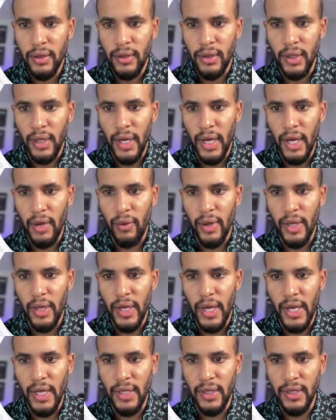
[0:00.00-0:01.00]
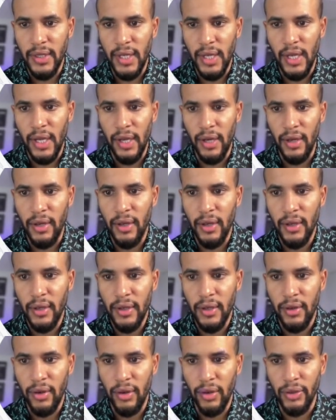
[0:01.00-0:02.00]
the Highway 18
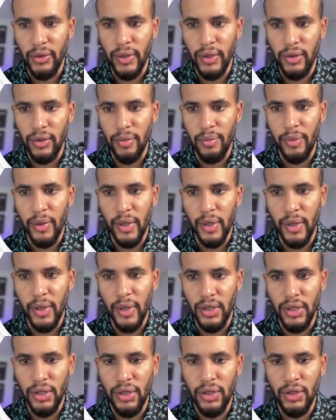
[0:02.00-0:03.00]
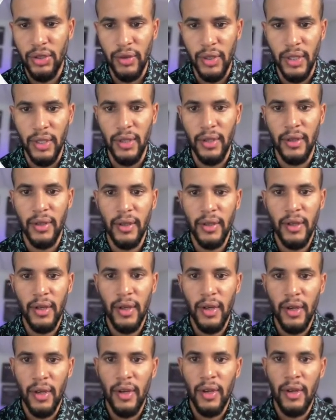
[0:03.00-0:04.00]
all the way to Purchase Street.
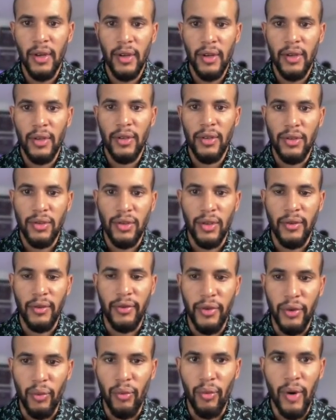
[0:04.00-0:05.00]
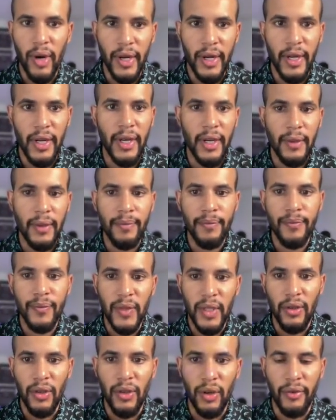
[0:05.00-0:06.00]
So if you wanna,
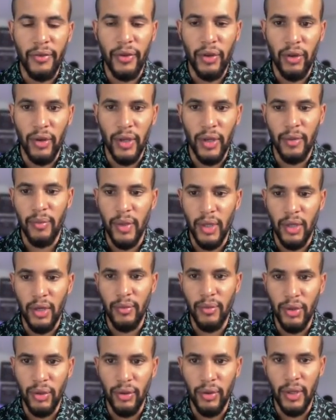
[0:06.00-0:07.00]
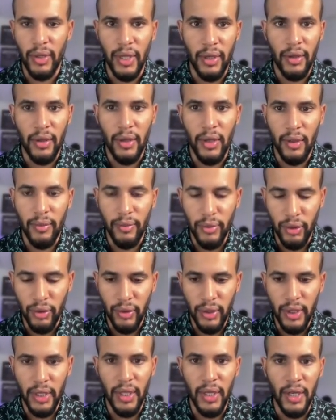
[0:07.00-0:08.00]
if you're gonna be commuting
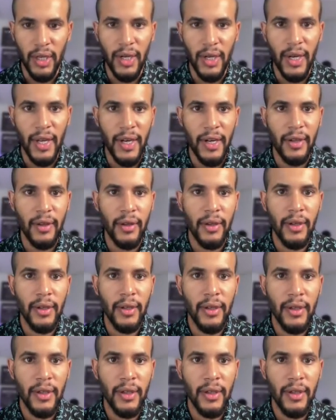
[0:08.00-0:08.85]
a lot, if